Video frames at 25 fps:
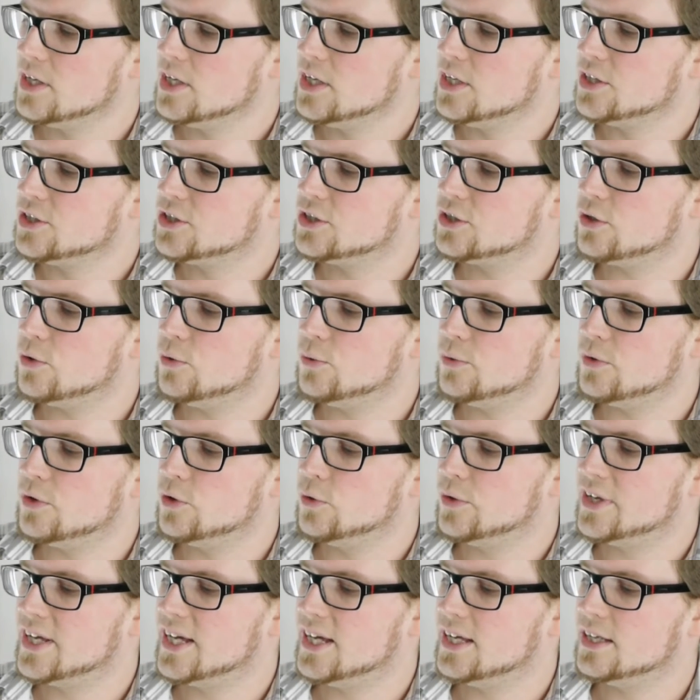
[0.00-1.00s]
So you
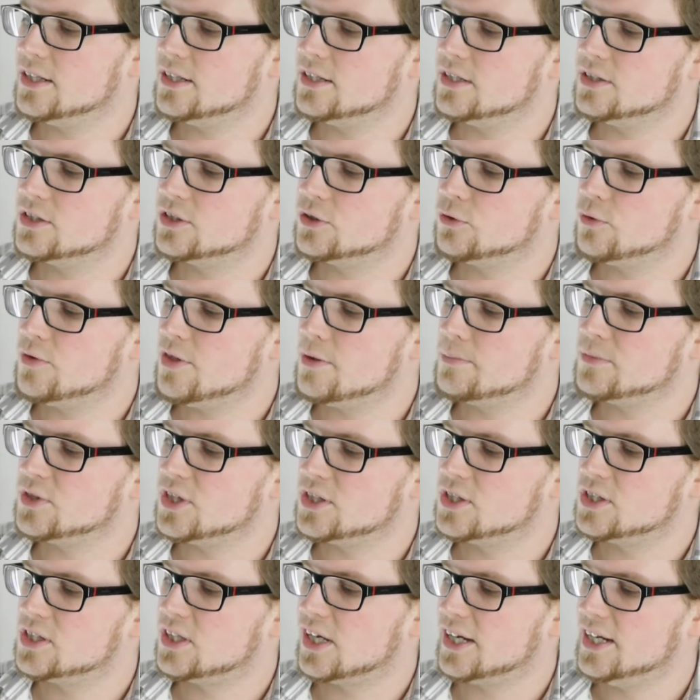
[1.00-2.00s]
can screw them
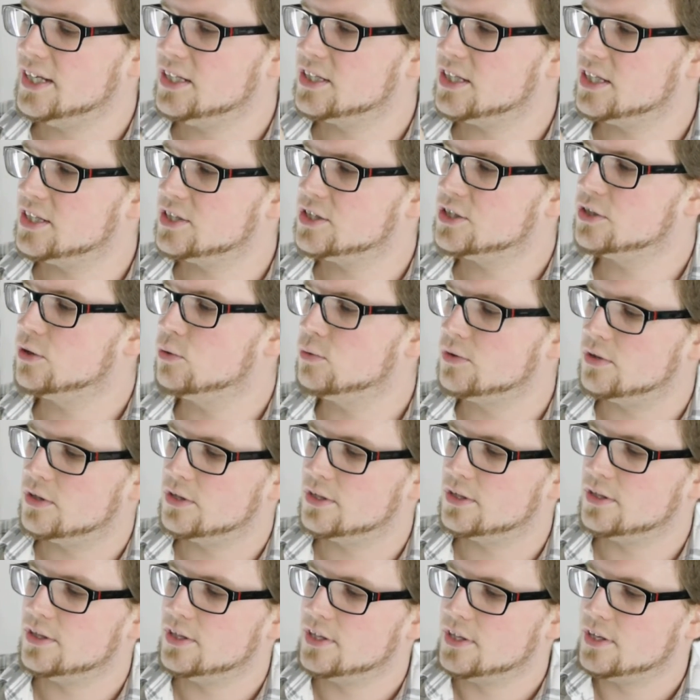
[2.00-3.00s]
just tight and so
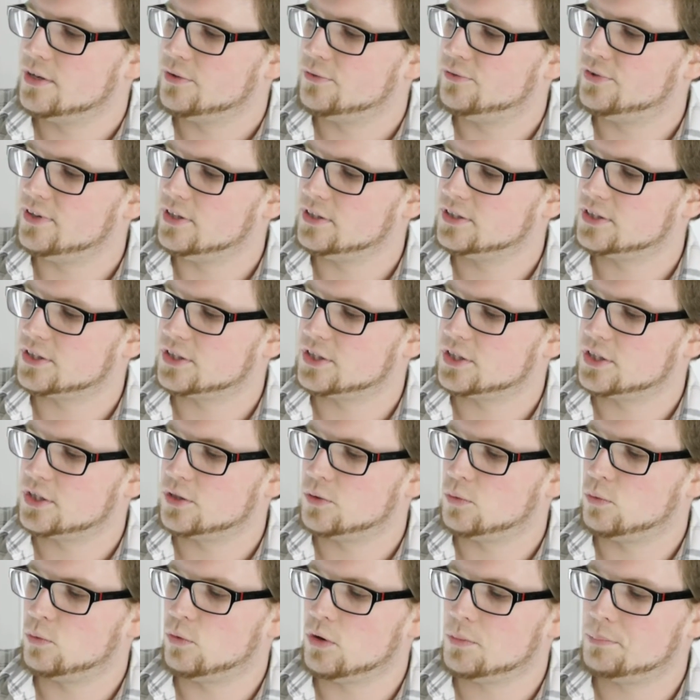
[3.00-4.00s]
the filter
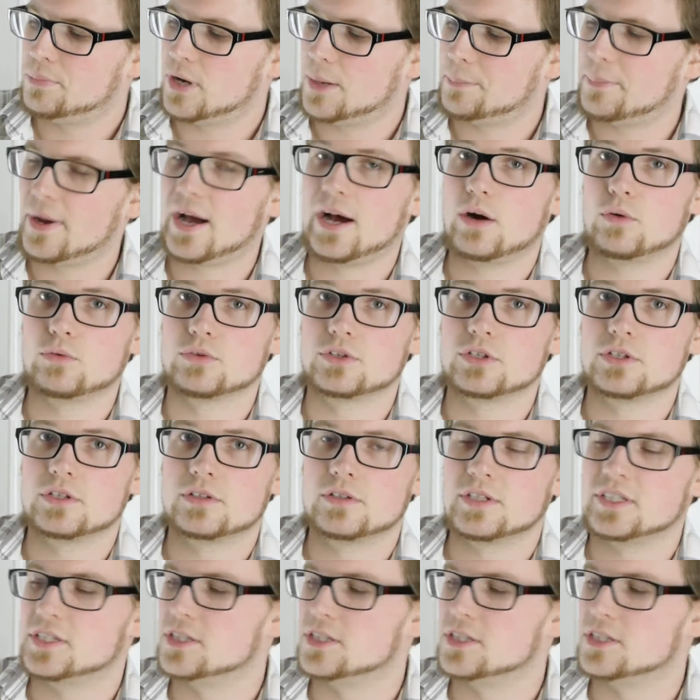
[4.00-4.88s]
won't pop out. This